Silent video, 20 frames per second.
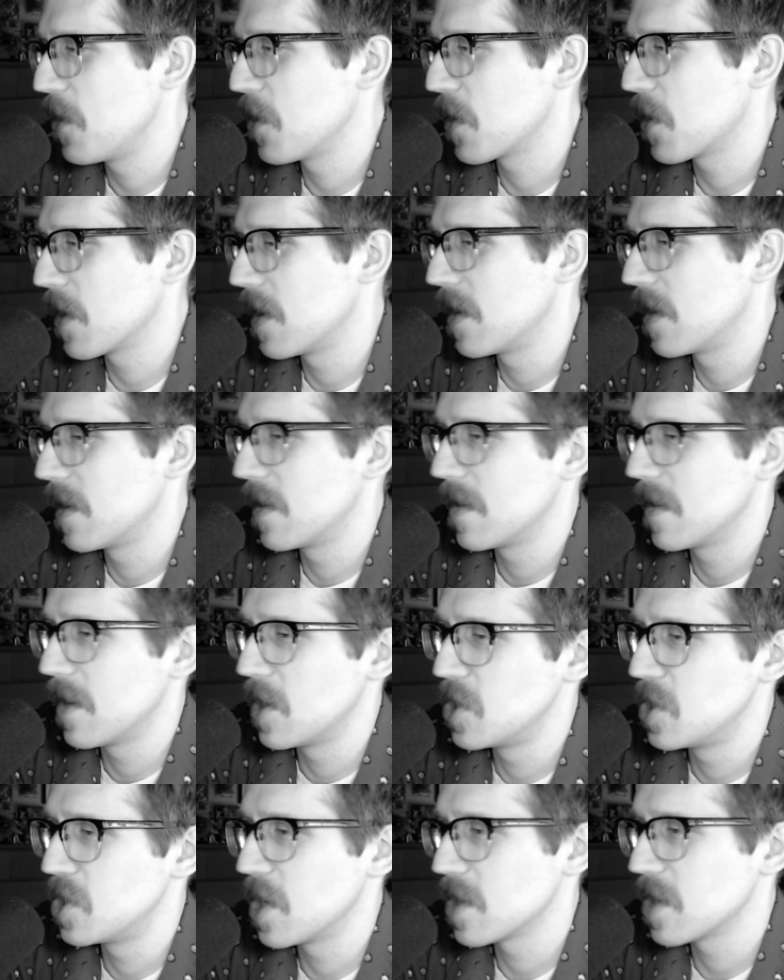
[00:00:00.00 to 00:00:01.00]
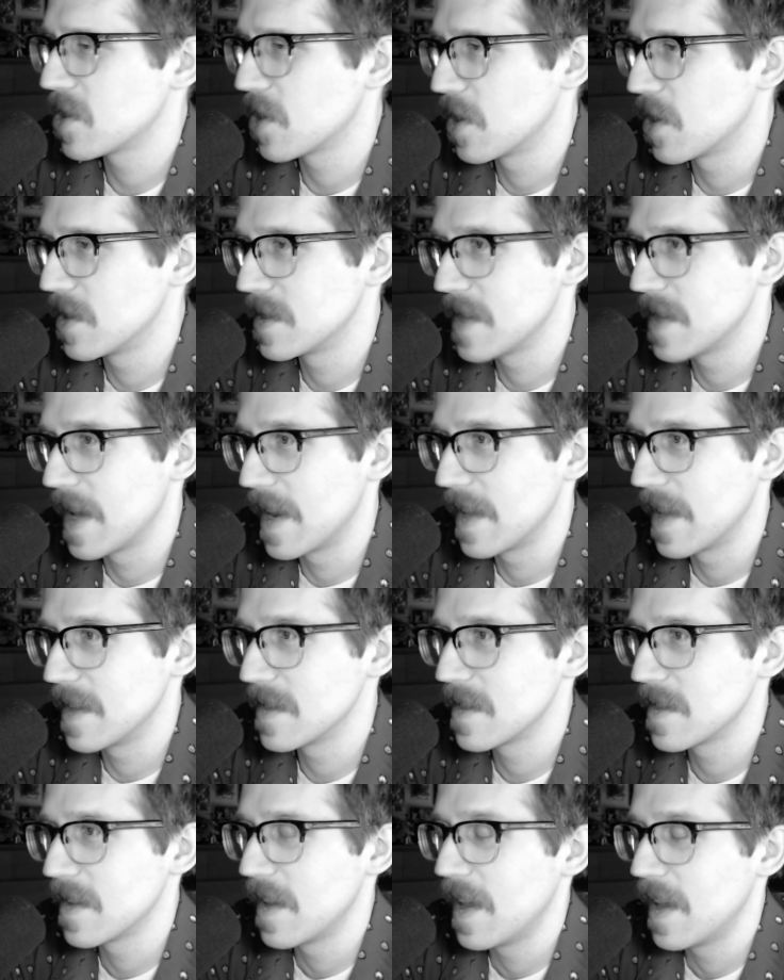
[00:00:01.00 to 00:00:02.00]
can adjust certain
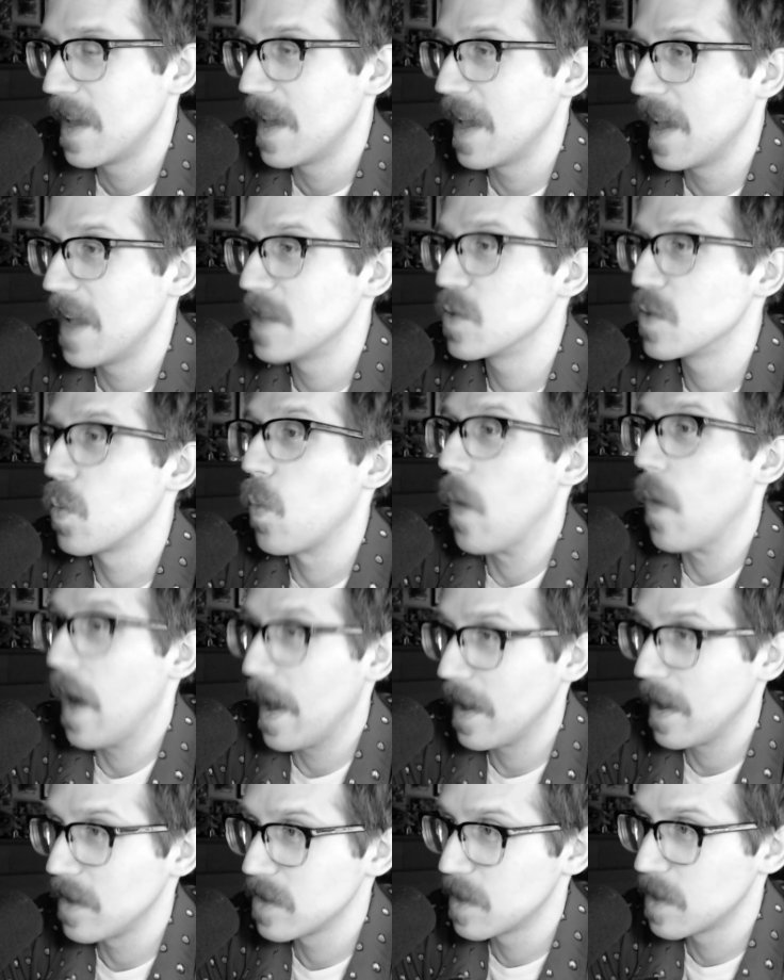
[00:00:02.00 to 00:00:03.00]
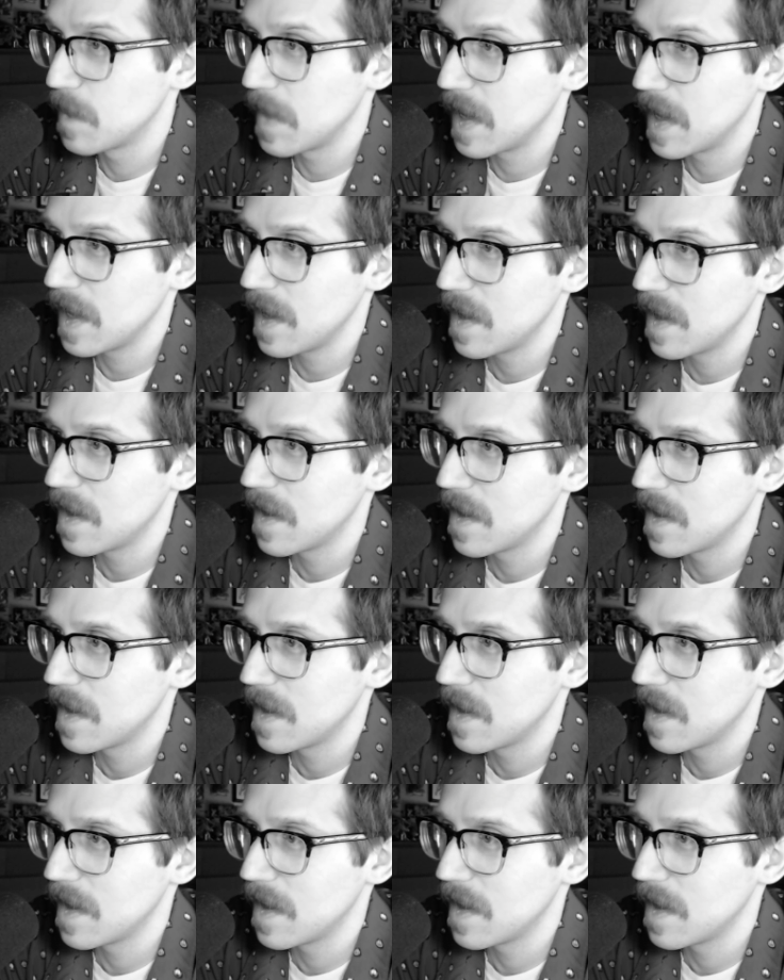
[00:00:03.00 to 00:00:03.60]
settings. It's wild to me.